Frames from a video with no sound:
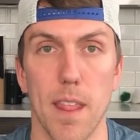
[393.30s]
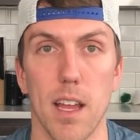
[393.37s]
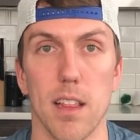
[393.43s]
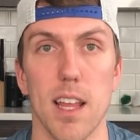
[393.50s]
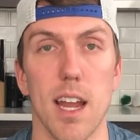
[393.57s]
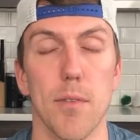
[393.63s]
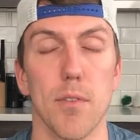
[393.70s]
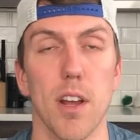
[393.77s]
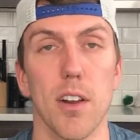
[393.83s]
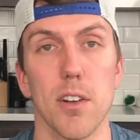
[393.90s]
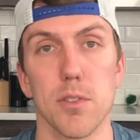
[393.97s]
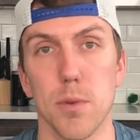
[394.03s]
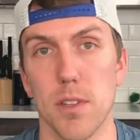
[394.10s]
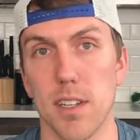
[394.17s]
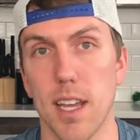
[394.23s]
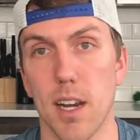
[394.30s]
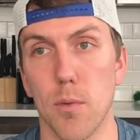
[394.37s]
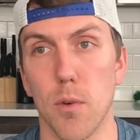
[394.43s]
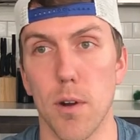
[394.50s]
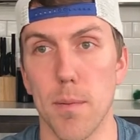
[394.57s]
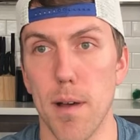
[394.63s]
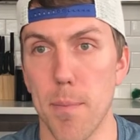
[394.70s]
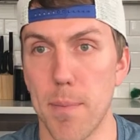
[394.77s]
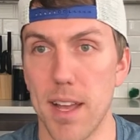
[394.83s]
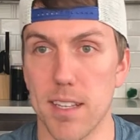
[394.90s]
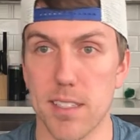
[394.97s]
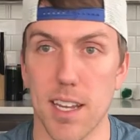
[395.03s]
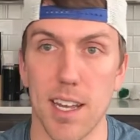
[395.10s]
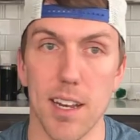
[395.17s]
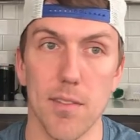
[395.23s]
A lot of runners will look at a warm-up as
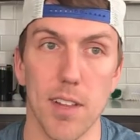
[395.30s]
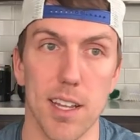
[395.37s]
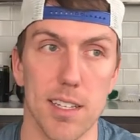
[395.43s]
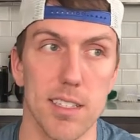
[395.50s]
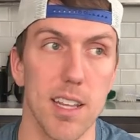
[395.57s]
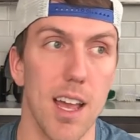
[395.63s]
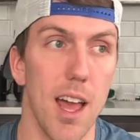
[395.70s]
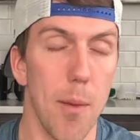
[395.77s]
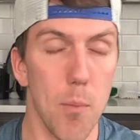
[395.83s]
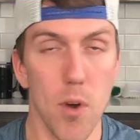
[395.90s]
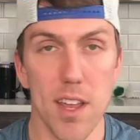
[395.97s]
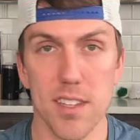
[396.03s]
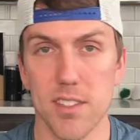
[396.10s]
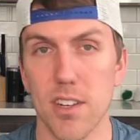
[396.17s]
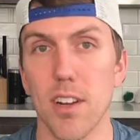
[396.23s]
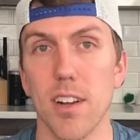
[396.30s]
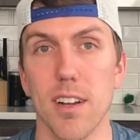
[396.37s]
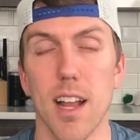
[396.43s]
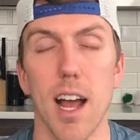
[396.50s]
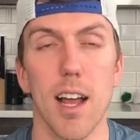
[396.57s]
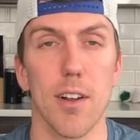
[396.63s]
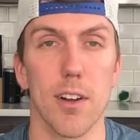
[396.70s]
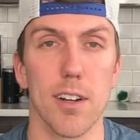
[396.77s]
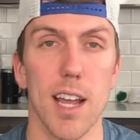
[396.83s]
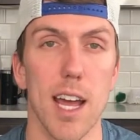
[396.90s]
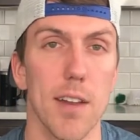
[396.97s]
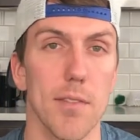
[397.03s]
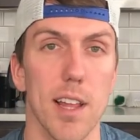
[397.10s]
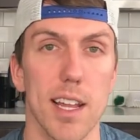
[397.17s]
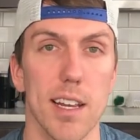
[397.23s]
kind of like a time waster or kind
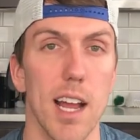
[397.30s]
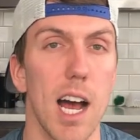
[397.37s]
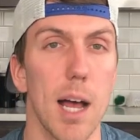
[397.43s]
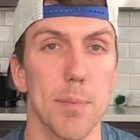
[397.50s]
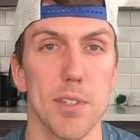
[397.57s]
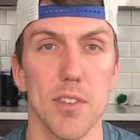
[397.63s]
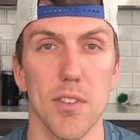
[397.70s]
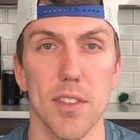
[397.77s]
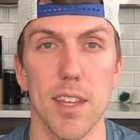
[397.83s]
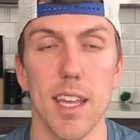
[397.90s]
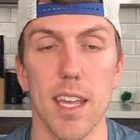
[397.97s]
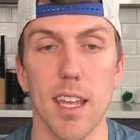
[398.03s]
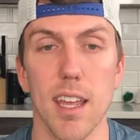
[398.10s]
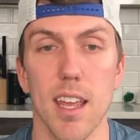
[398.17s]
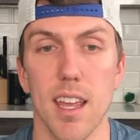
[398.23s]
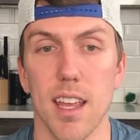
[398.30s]
of like an optional thing,